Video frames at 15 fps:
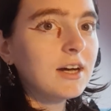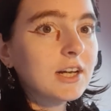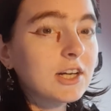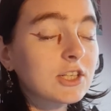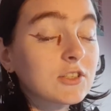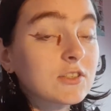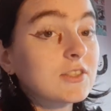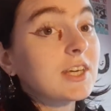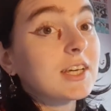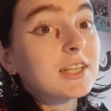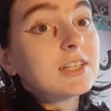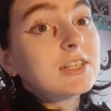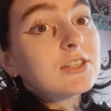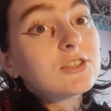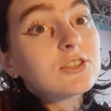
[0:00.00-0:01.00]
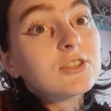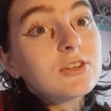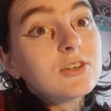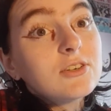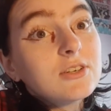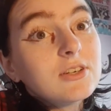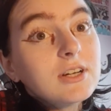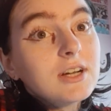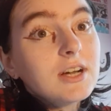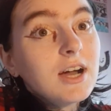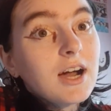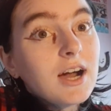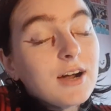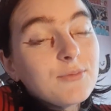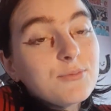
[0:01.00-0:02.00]
Just like there's no
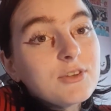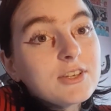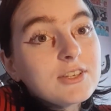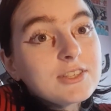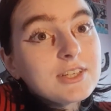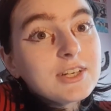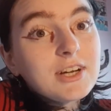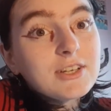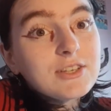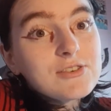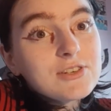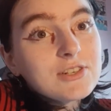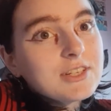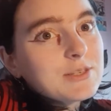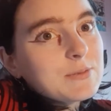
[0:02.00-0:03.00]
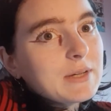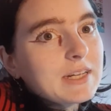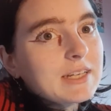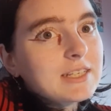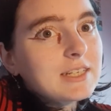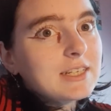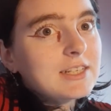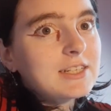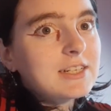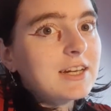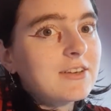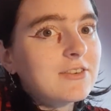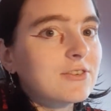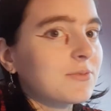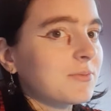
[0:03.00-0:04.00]
obvious cause for dyspraxia in
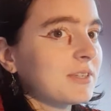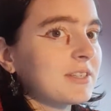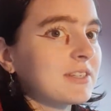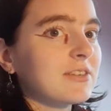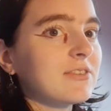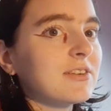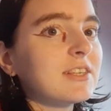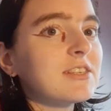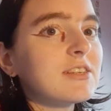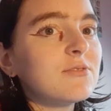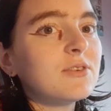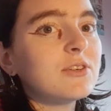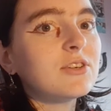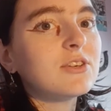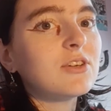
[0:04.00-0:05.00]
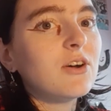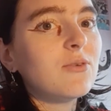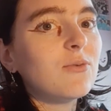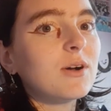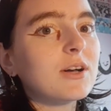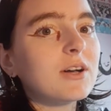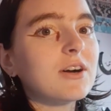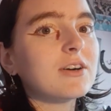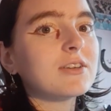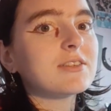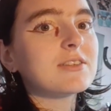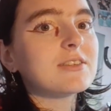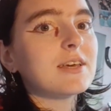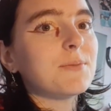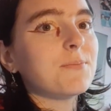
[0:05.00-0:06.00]
general, because otherwise they wouldn't know what causes
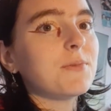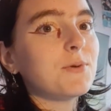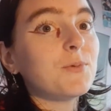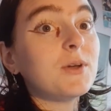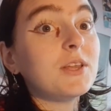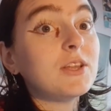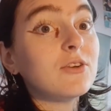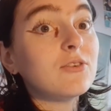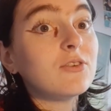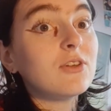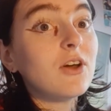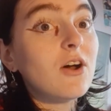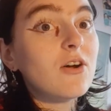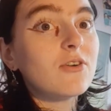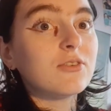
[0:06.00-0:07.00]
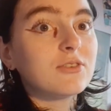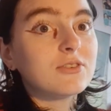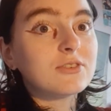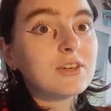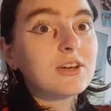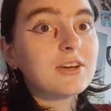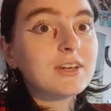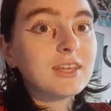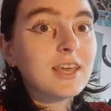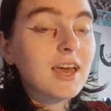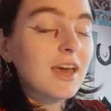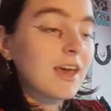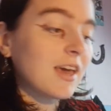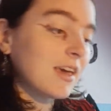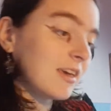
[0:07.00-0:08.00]
it, but we don't know, so
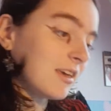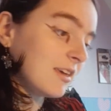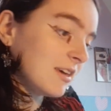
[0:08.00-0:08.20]
yay.